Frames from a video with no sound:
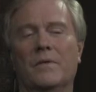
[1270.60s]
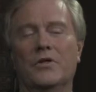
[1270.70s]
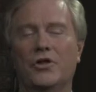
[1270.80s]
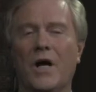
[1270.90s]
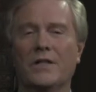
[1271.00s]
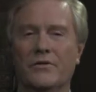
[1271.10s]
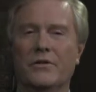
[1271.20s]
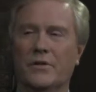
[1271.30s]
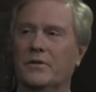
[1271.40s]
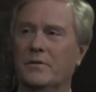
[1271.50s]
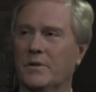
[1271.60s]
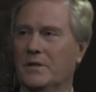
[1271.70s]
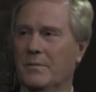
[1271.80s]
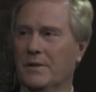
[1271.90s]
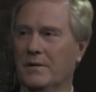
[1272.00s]
the shock to the system is
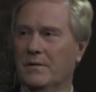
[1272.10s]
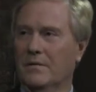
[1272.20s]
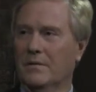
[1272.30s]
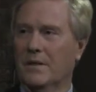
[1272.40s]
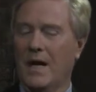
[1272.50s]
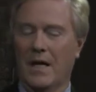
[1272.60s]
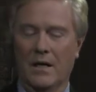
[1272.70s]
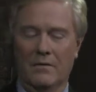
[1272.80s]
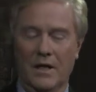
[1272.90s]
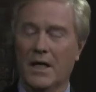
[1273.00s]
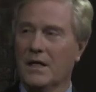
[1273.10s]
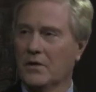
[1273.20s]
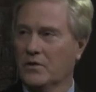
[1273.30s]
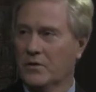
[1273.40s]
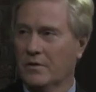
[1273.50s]
something that I get
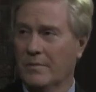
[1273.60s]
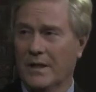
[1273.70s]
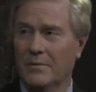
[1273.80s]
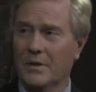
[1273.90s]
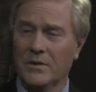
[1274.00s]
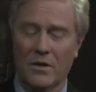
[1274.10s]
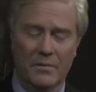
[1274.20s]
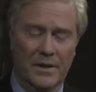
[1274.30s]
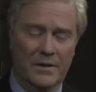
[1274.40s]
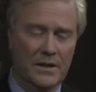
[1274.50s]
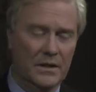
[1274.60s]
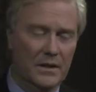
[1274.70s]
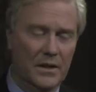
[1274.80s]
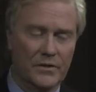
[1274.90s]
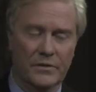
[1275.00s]
concerned about. And I'm not talking about the
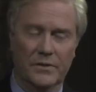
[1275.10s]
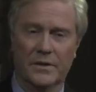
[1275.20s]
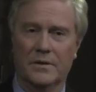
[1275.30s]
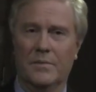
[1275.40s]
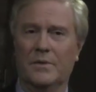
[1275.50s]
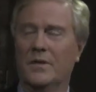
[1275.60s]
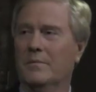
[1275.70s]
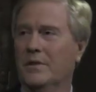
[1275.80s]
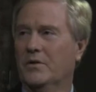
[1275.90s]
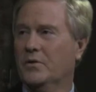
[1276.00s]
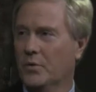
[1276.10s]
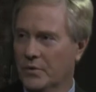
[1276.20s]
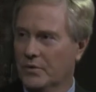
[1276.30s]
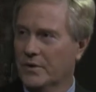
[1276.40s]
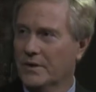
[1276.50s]
technological system, I'm talking about the
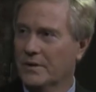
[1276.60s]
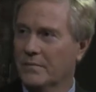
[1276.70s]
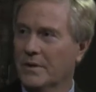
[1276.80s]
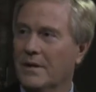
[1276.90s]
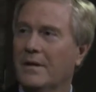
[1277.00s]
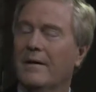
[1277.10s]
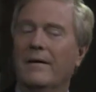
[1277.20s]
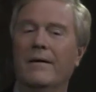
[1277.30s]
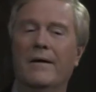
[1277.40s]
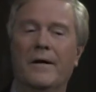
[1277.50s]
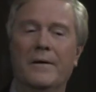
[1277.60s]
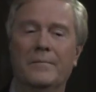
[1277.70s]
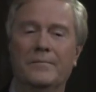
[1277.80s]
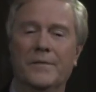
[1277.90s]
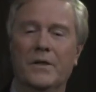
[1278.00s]
social system.
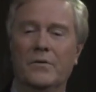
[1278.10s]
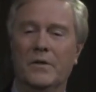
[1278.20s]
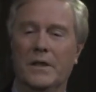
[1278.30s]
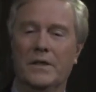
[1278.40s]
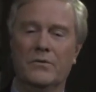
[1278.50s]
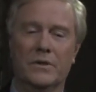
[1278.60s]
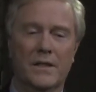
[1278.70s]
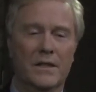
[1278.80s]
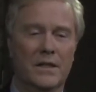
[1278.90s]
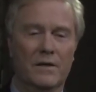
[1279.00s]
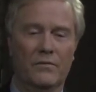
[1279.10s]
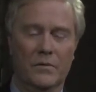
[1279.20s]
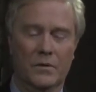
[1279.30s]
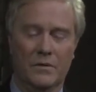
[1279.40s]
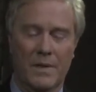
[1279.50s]
Mm-hmm. An interesting thing, if we
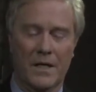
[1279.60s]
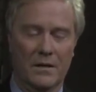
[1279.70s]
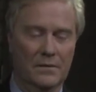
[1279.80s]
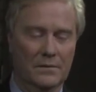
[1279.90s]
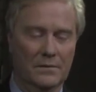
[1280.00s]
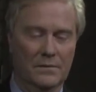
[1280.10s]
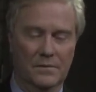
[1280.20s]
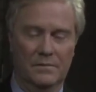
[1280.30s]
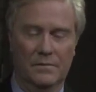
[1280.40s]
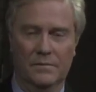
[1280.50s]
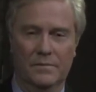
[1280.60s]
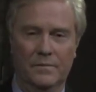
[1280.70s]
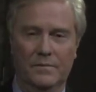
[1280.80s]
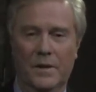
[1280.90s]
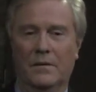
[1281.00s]
were to look back on
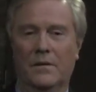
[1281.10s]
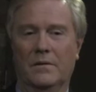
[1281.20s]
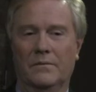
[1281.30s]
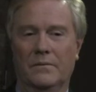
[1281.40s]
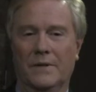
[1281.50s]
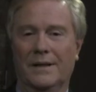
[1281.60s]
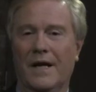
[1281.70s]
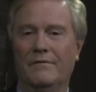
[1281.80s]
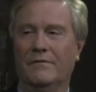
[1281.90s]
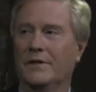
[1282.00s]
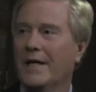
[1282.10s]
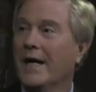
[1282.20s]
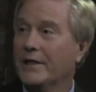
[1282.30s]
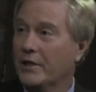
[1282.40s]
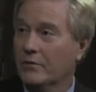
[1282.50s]
the life of a
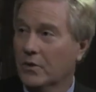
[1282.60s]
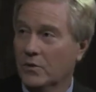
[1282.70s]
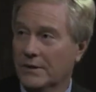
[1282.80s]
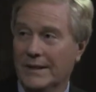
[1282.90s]
90-year-old